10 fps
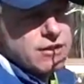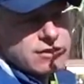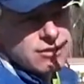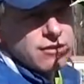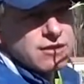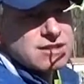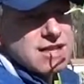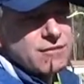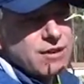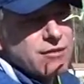degrees,
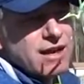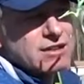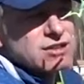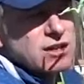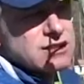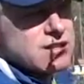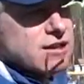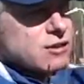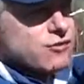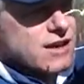270, right? It starts
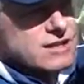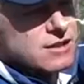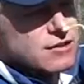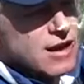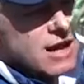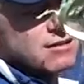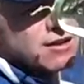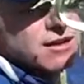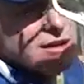here, it's facing the ground.